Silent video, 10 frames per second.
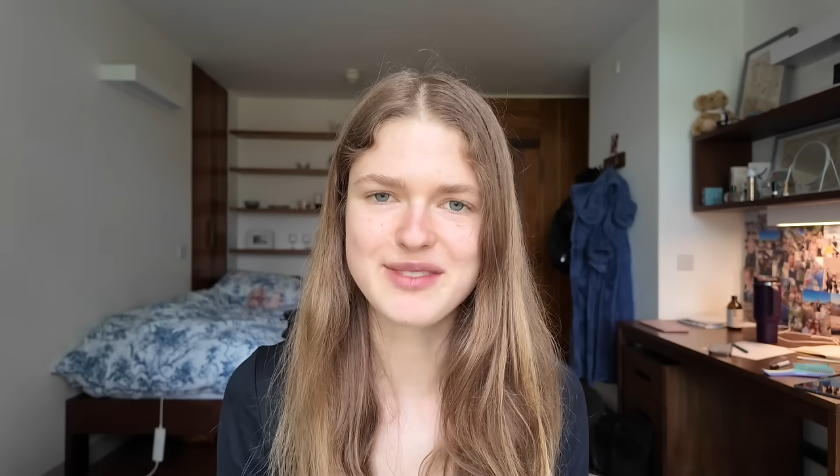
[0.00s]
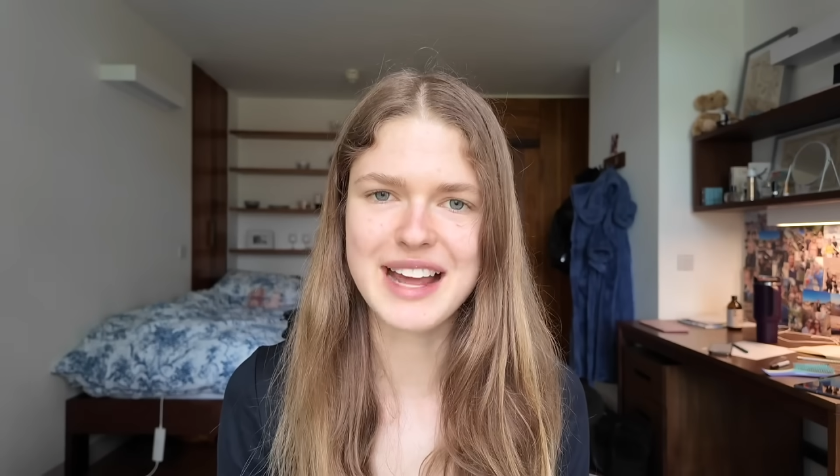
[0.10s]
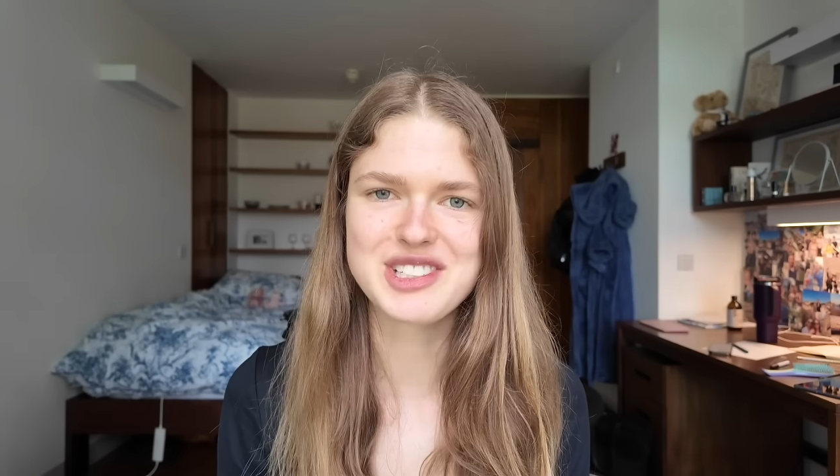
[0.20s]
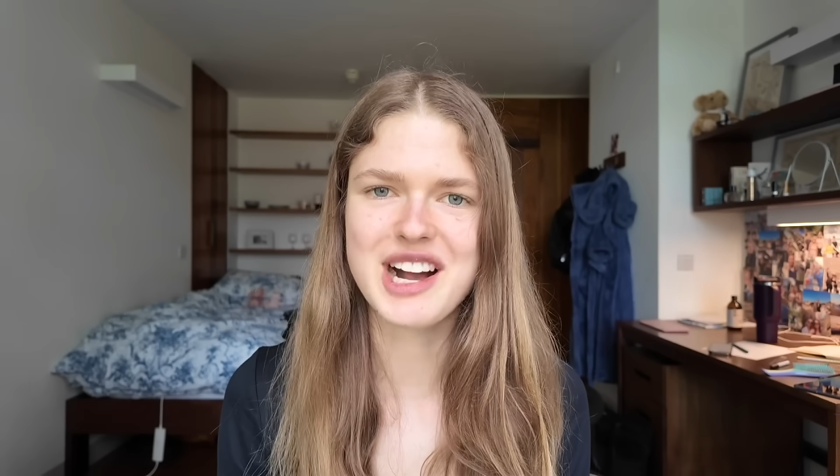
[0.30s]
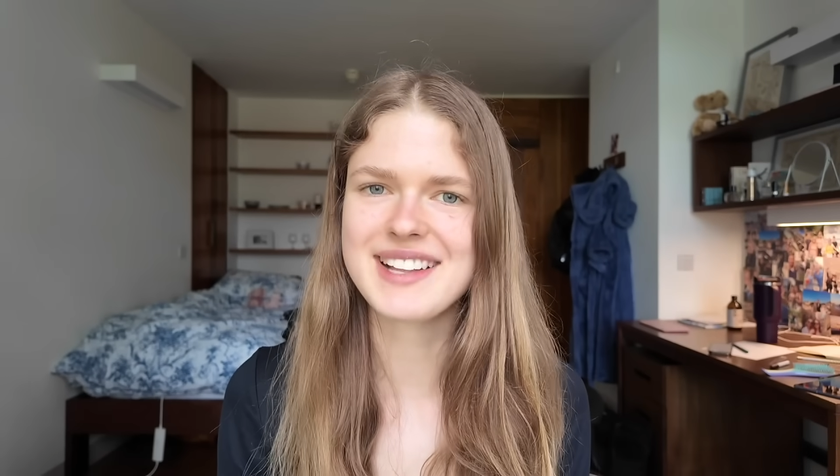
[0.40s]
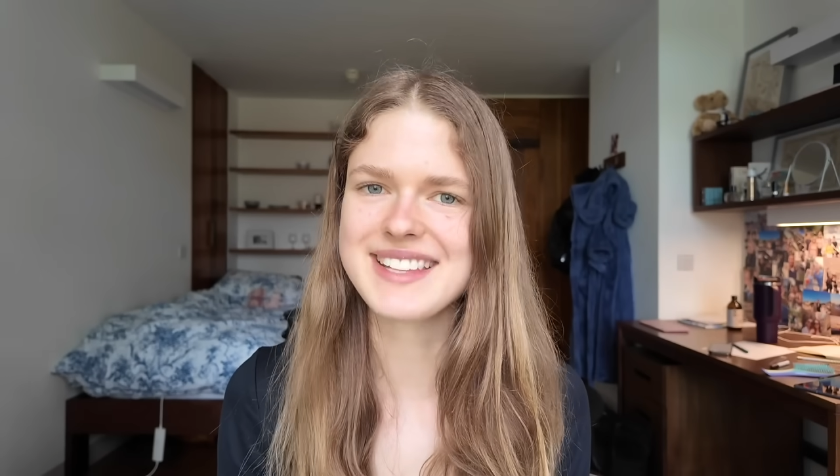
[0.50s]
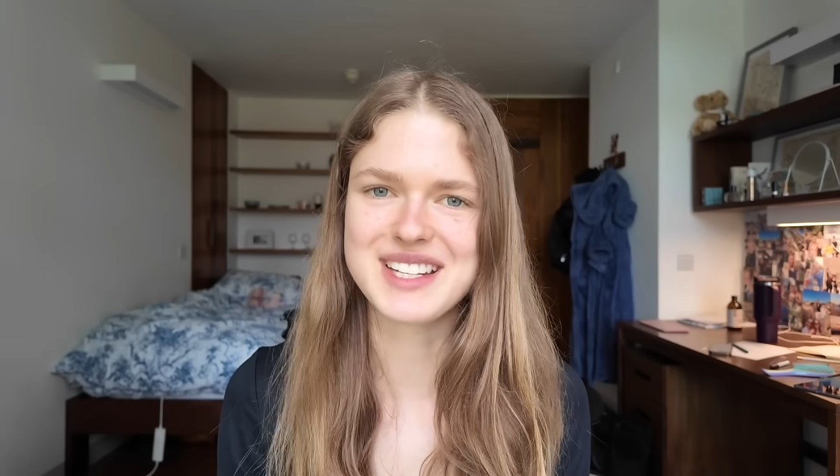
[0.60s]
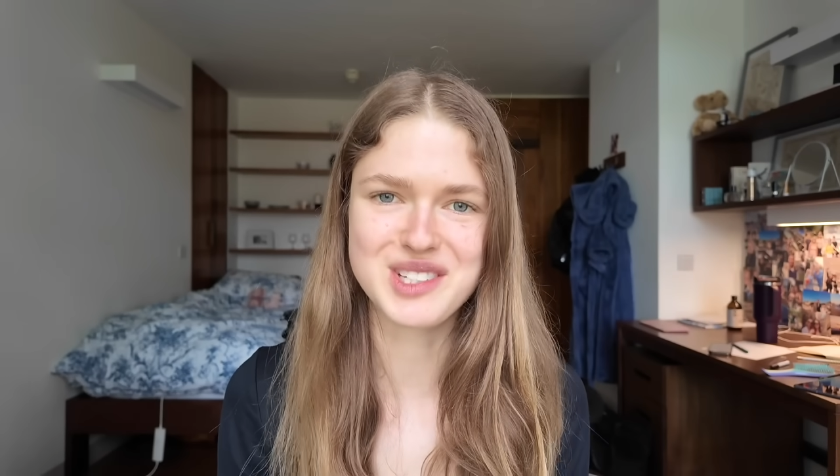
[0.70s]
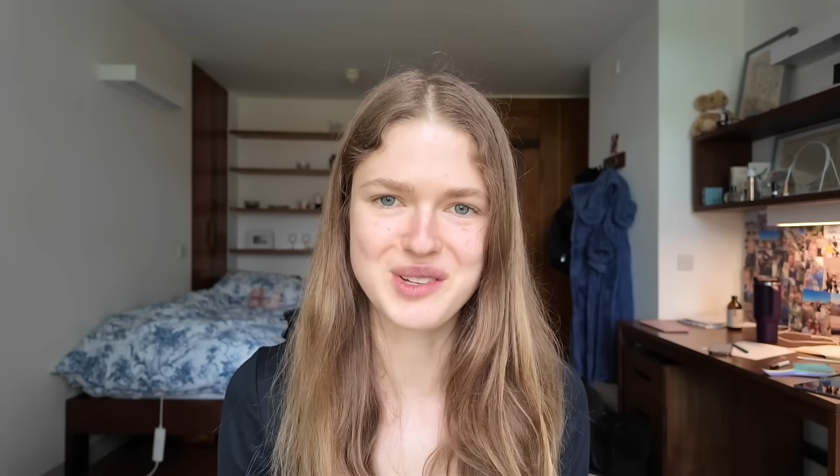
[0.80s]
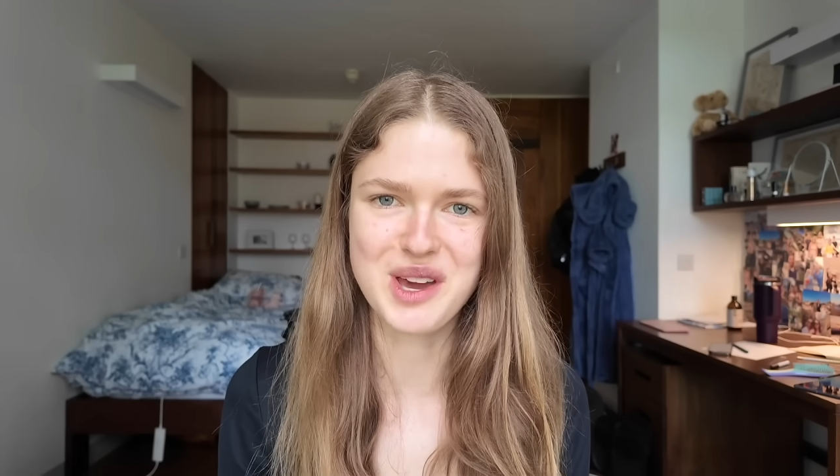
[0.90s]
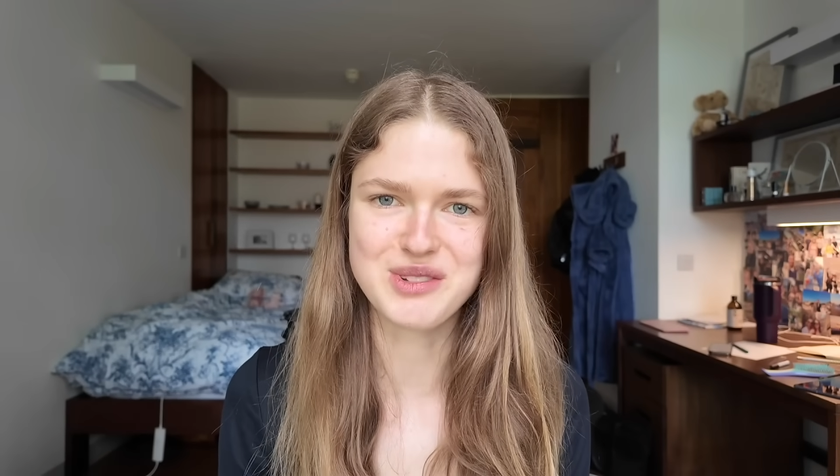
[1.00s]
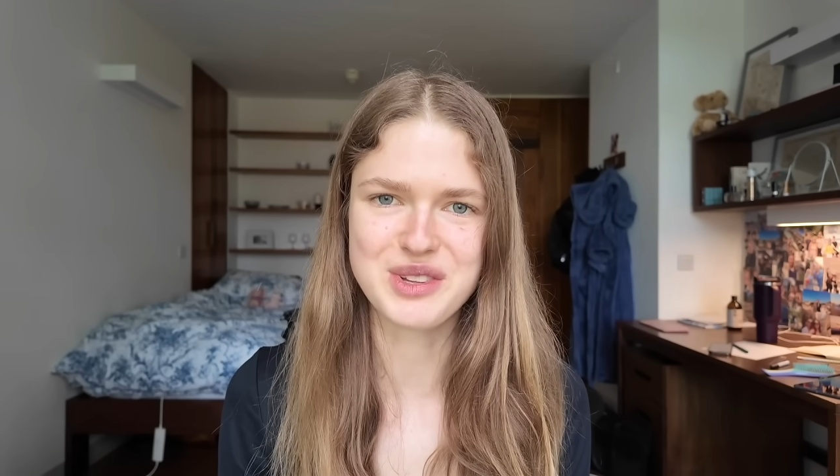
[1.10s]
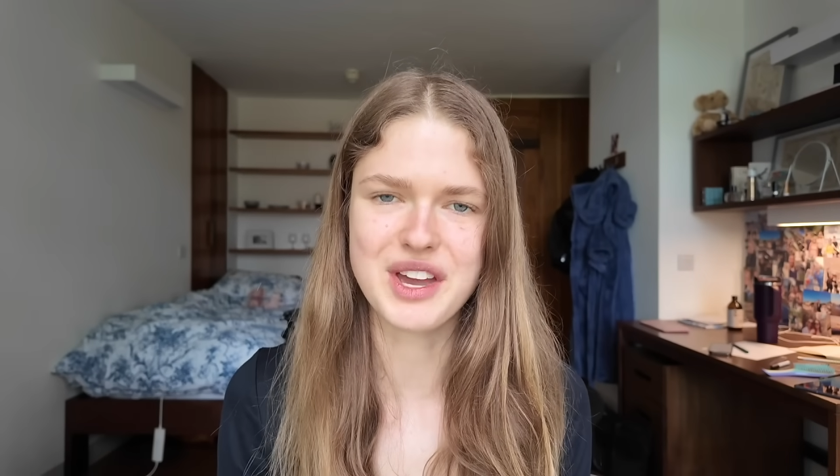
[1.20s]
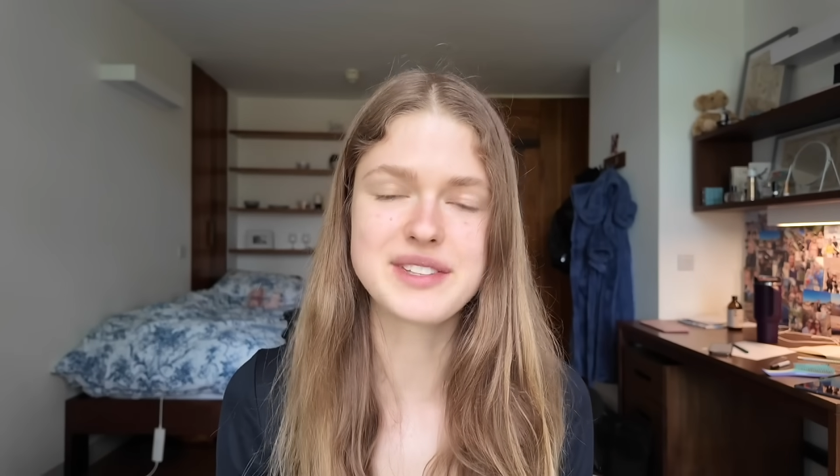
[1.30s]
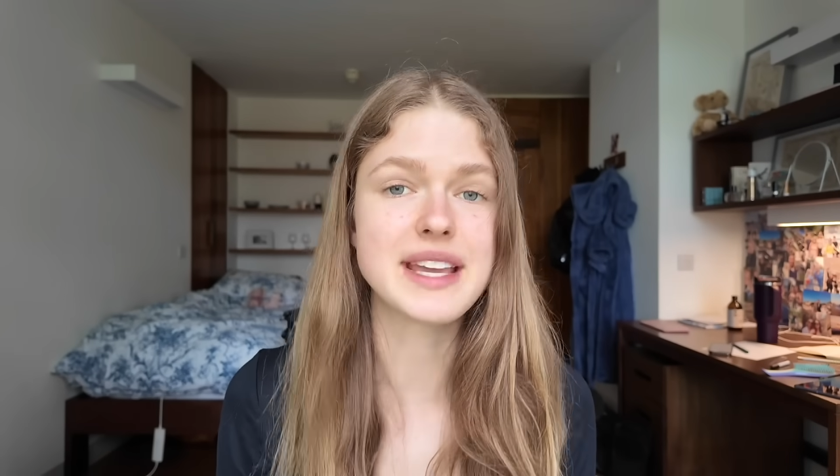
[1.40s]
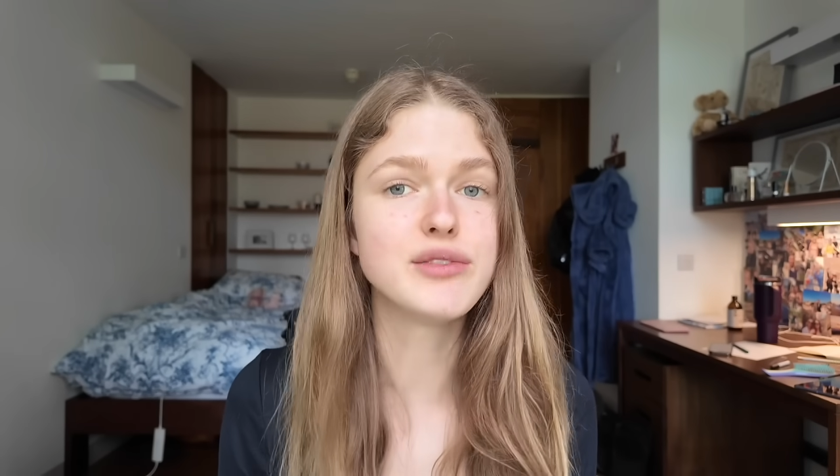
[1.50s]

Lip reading: flashcards, then do go through those.